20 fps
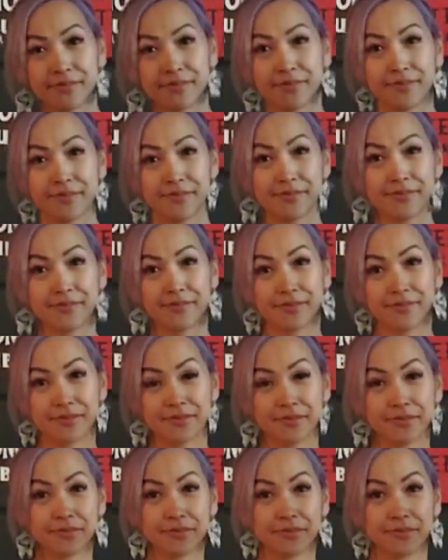
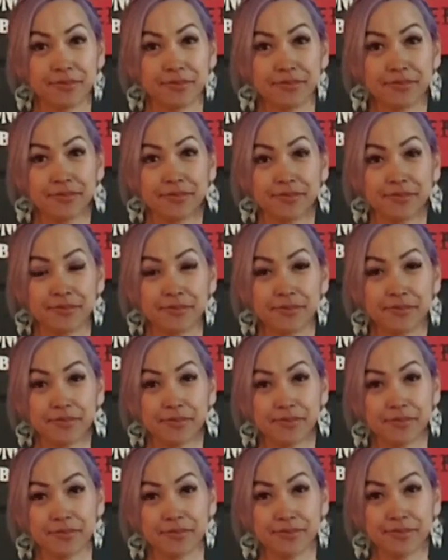
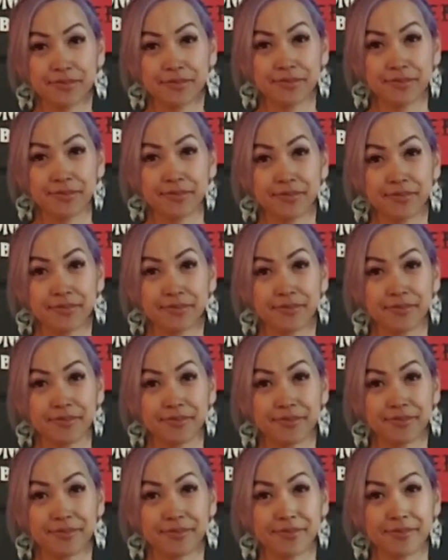
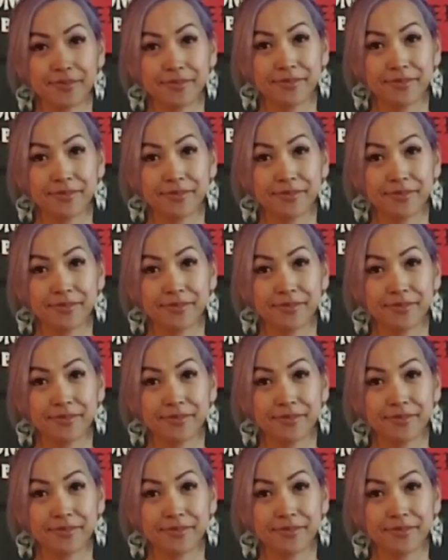No words are spoken by the person on screen.